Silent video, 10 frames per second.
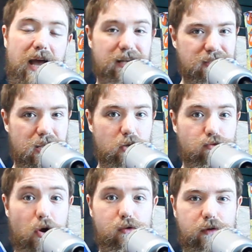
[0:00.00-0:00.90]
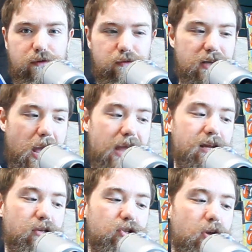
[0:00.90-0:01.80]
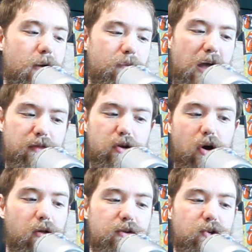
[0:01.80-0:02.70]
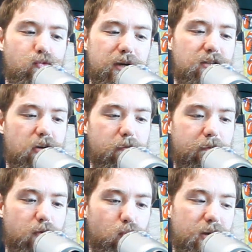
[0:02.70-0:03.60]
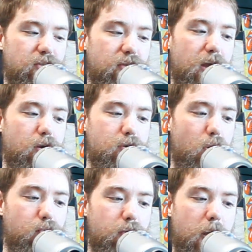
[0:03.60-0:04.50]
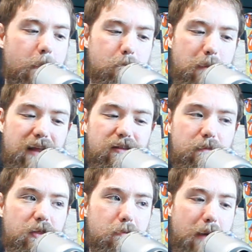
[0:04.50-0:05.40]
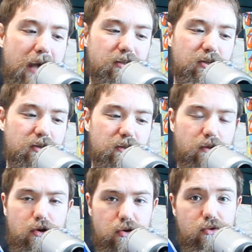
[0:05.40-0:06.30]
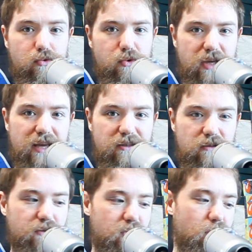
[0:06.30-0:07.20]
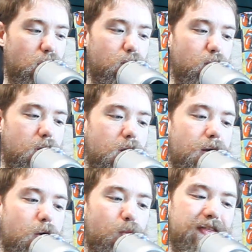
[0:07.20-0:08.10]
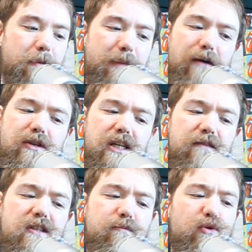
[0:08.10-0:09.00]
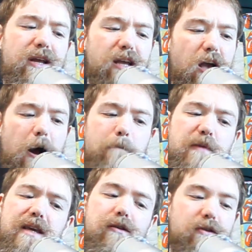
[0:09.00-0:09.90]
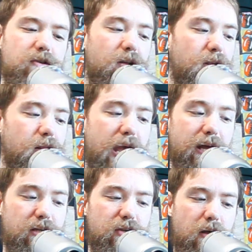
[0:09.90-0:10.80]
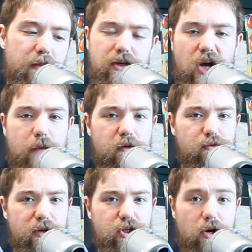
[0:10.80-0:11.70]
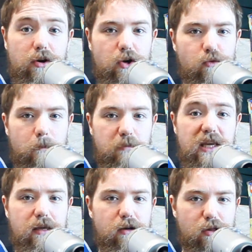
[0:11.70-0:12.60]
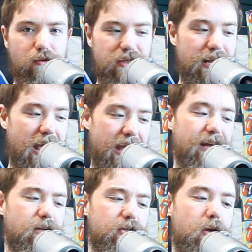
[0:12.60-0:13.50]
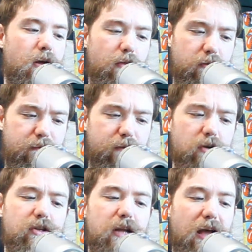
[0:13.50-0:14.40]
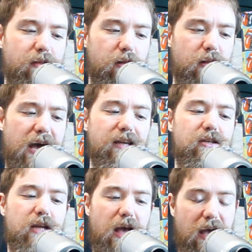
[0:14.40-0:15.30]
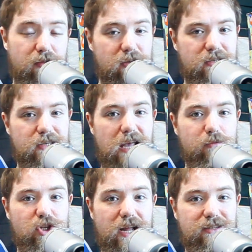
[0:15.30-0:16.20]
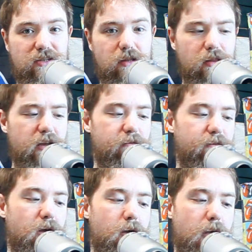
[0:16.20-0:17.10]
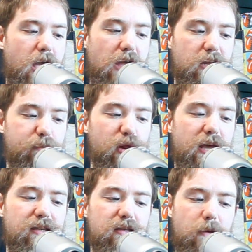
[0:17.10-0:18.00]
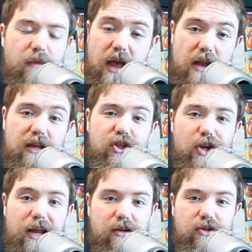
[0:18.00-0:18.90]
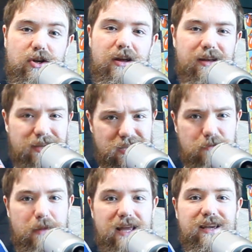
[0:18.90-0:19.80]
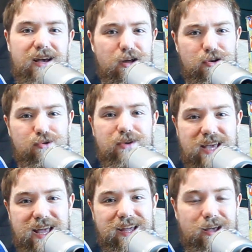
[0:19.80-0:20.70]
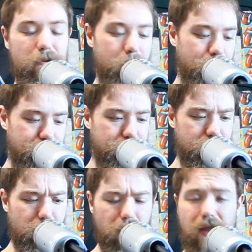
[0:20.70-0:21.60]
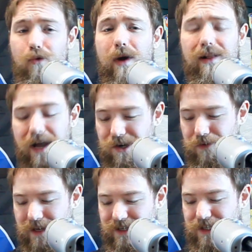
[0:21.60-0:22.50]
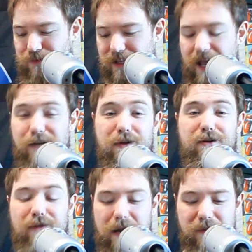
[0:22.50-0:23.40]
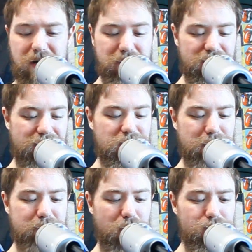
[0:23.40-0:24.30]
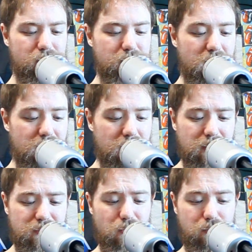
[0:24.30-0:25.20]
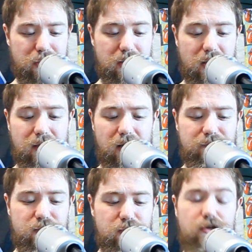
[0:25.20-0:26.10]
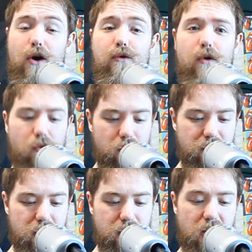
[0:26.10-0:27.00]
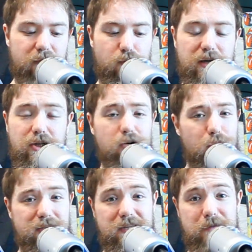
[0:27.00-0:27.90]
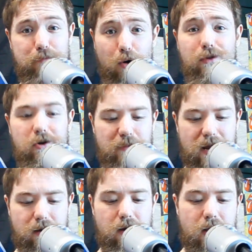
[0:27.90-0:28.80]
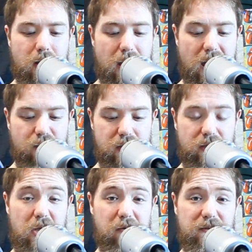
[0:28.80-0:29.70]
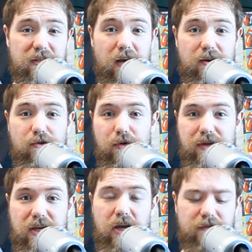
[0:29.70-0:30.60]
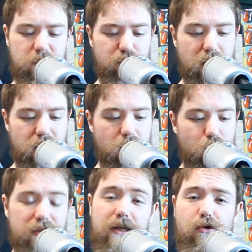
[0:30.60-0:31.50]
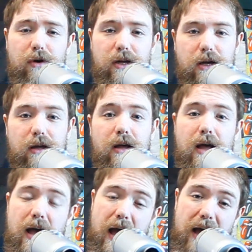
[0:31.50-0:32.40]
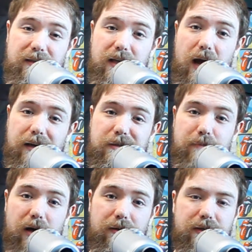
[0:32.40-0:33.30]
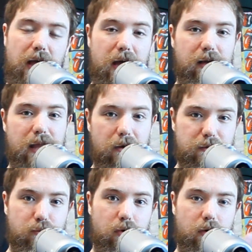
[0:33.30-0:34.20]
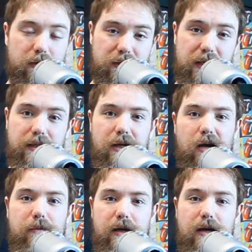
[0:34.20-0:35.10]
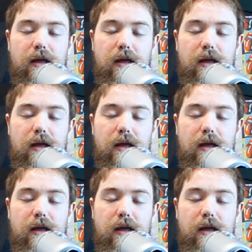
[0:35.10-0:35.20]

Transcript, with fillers: as they grow through the age, and the knowledge and wisdom for which they are known made them the masters, the new Kings of Snow. When the bounty of spring appears on the land, the time of return will be close at hand. The first and the last had the same chance to live. Any place, any change can make a new king. Well, I know that doesn't really end with a rhyme there, but that was my poem. So the King of Snow, or the King of Winter, was the polar bear, and the King of Sun, or the King of Spring, was the orca. As the ice melts and allows more sea to come in,